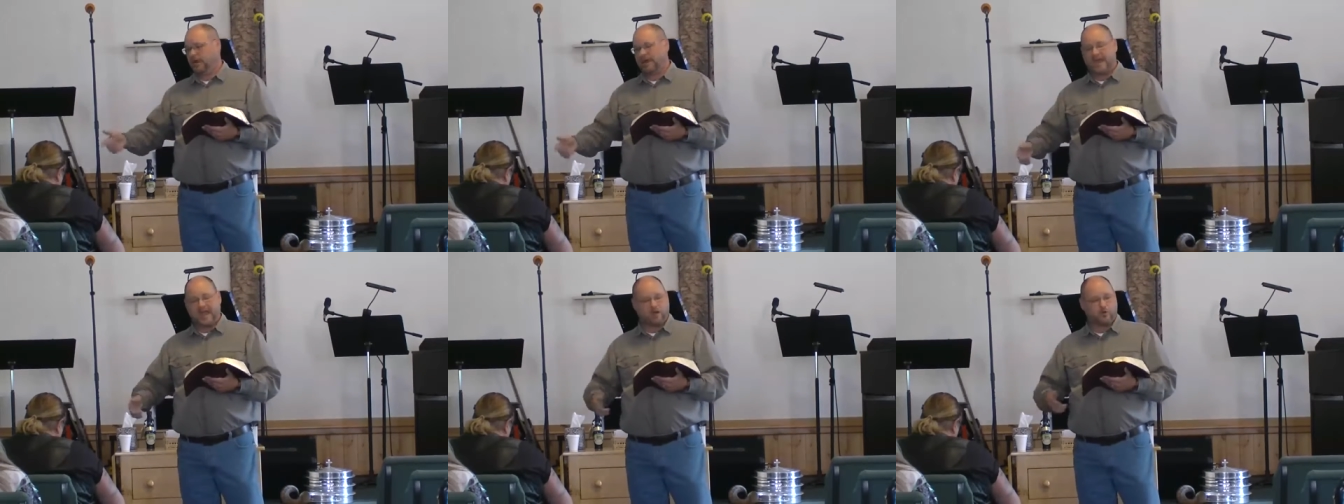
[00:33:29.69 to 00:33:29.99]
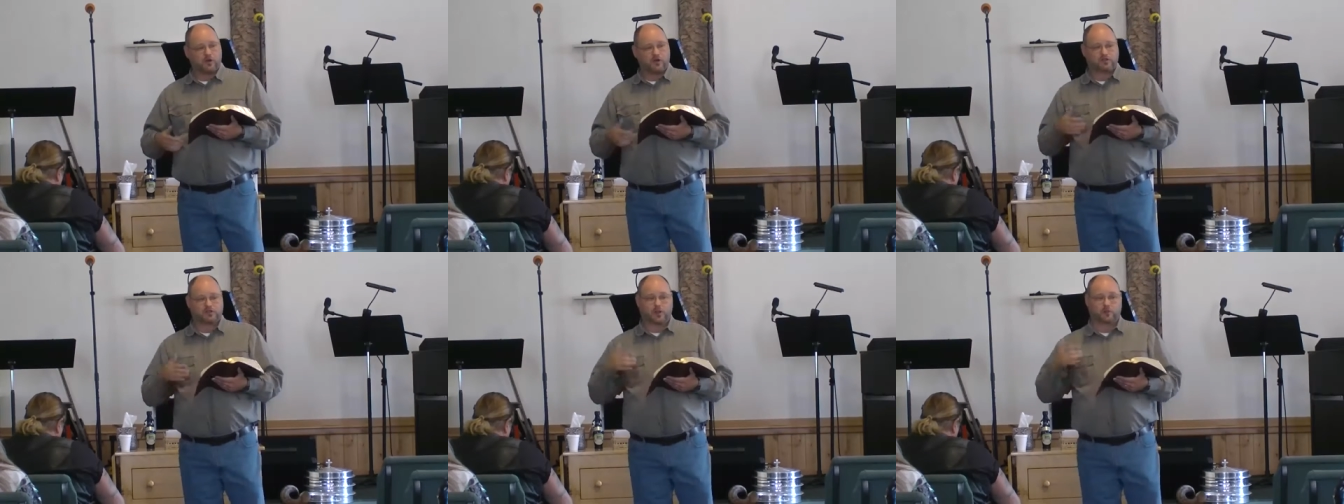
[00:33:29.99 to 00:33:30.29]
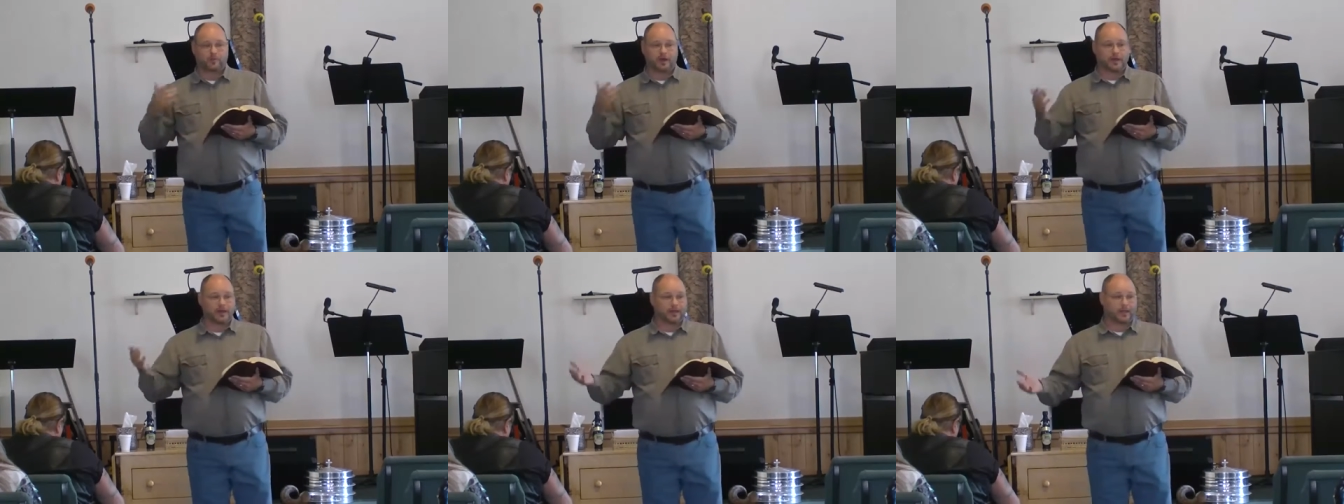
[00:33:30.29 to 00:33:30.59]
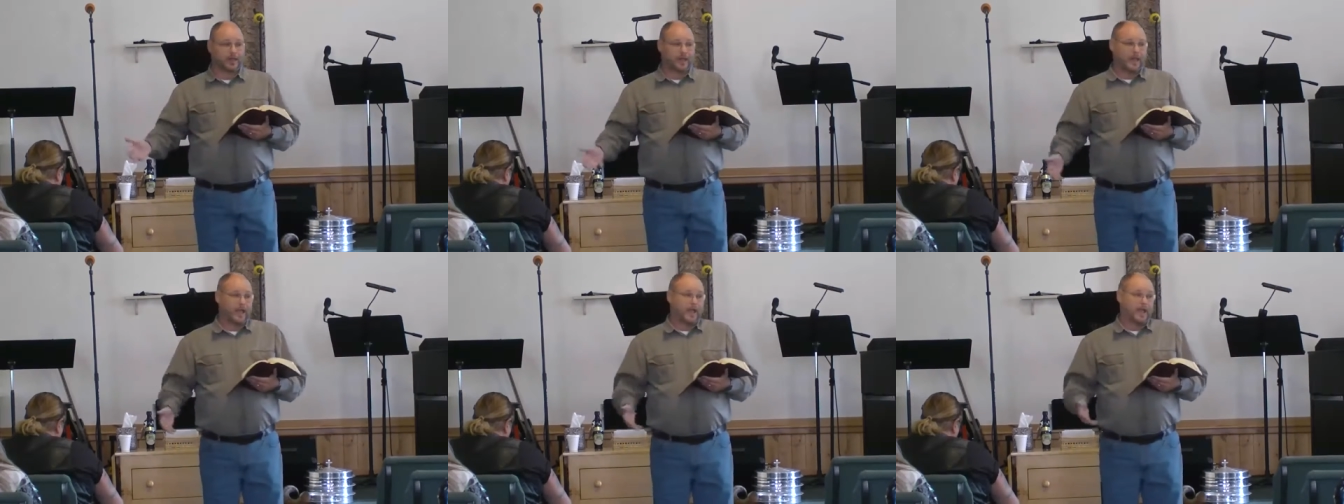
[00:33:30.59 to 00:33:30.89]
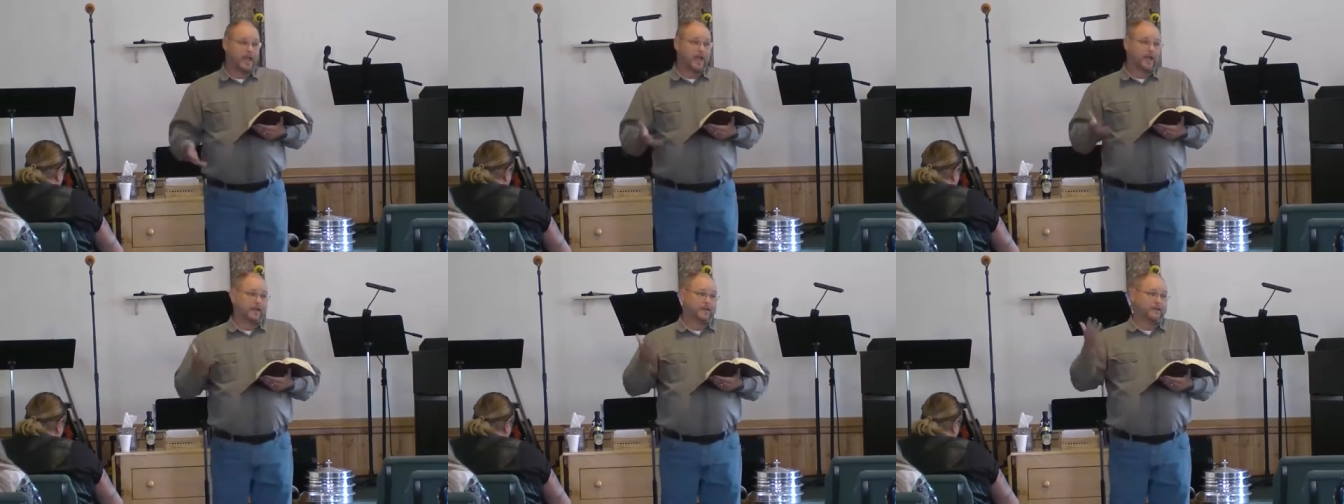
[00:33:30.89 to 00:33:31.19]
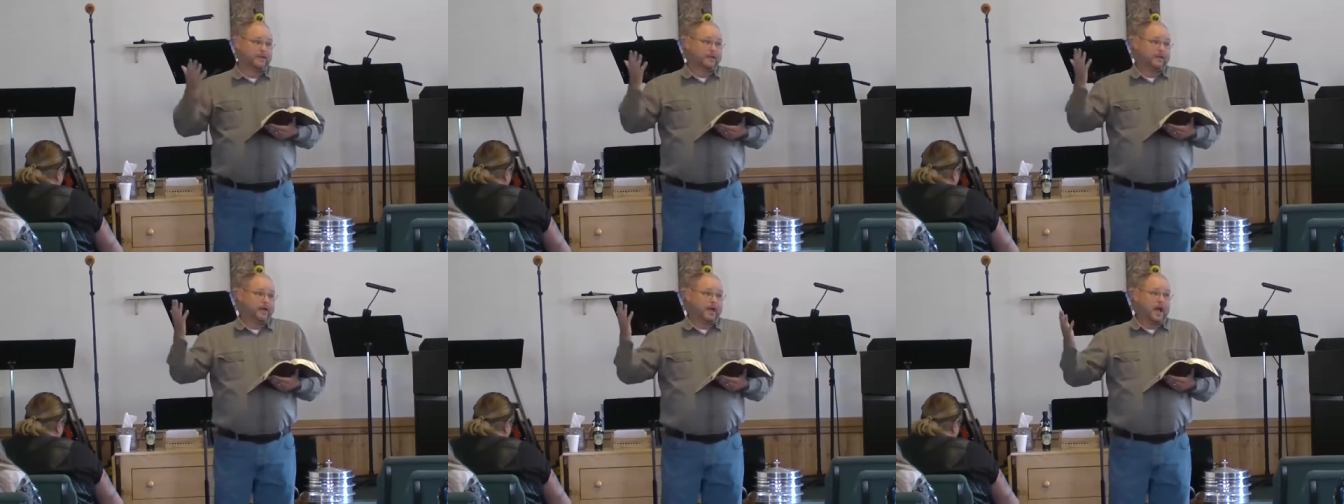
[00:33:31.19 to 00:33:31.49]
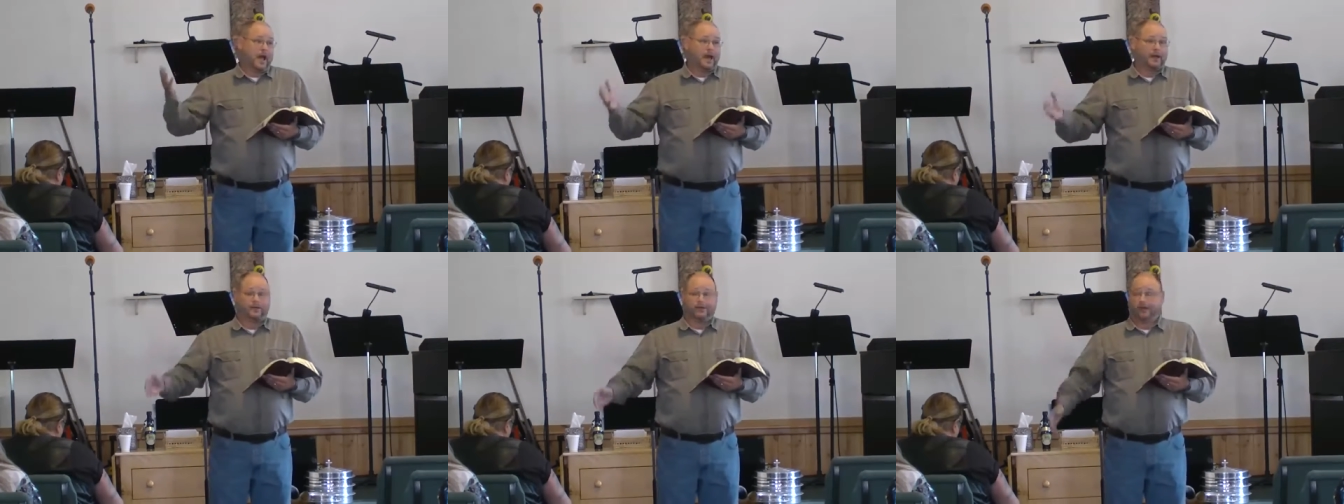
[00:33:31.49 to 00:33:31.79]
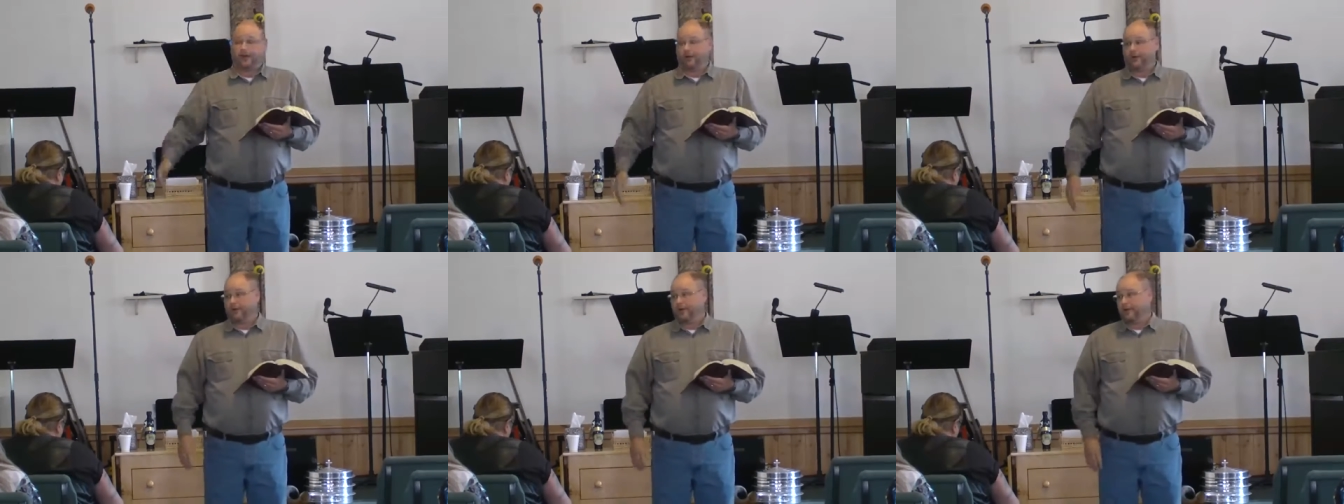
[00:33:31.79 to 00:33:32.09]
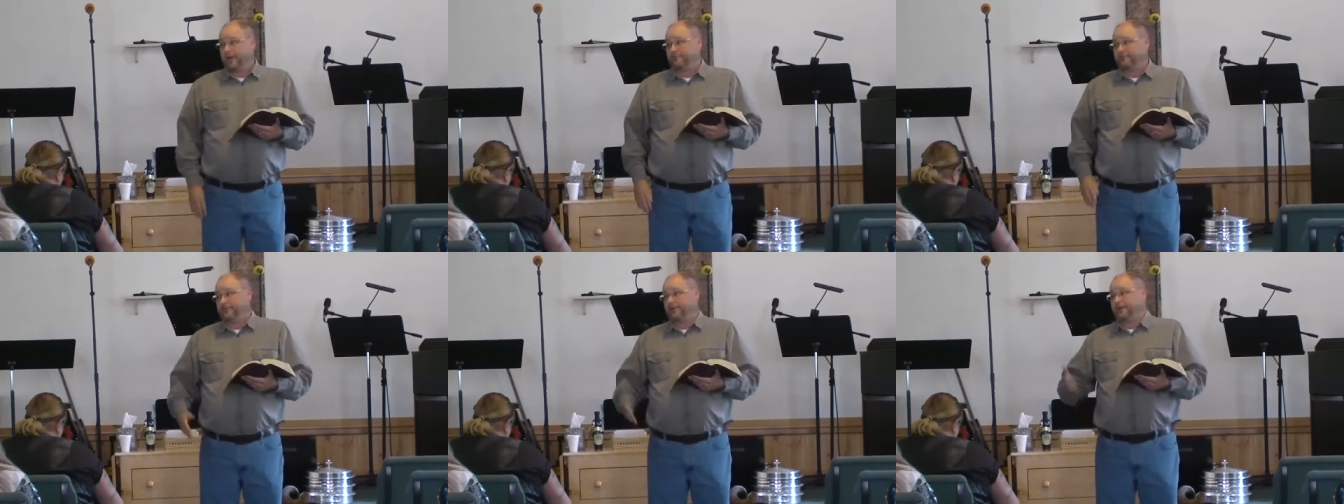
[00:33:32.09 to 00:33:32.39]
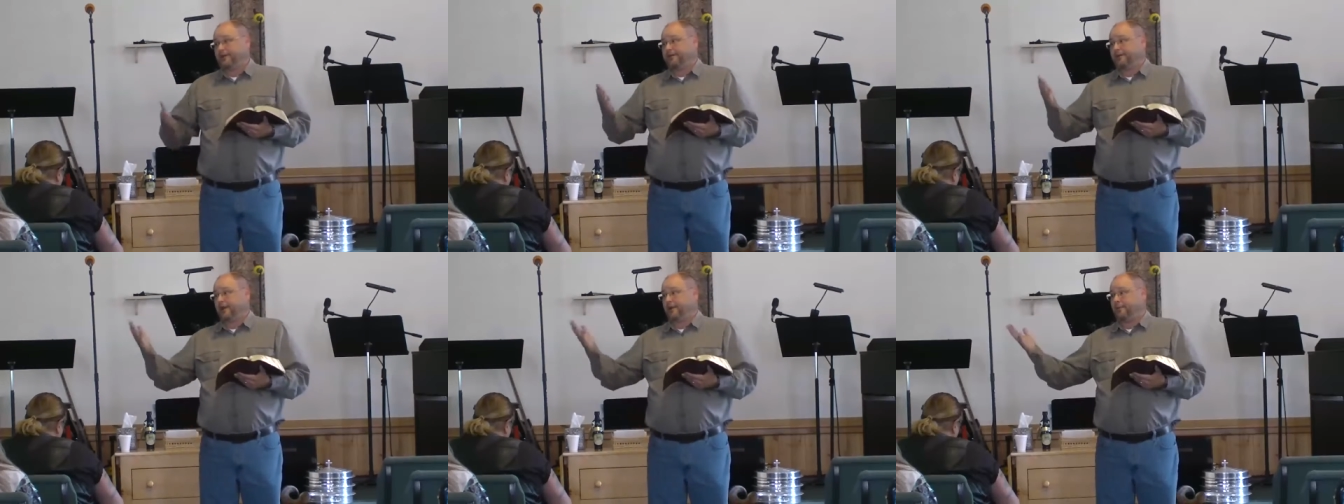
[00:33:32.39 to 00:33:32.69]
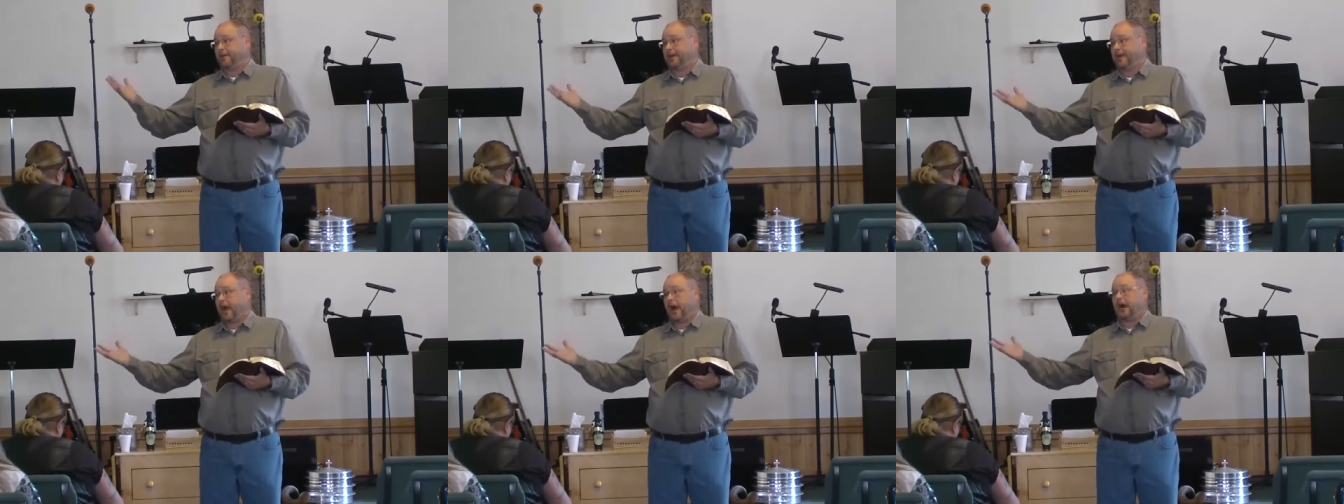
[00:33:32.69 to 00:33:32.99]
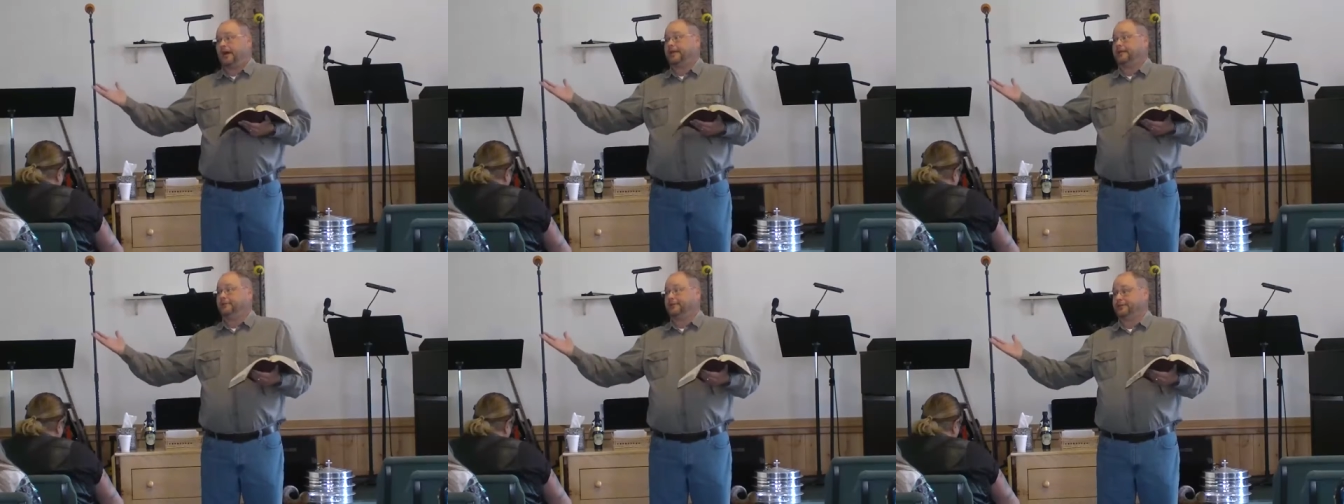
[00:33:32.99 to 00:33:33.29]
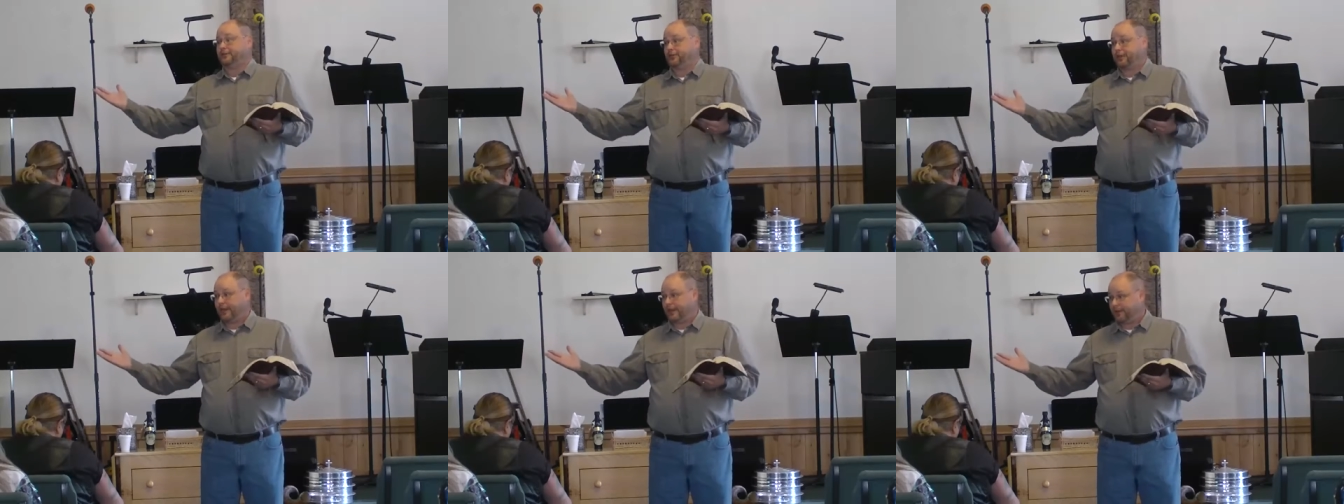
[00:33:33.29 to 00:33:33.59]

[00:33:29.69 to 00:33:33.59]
Hey, where's our money? Hey, I don't know. If you can tell me, I'll give it to you.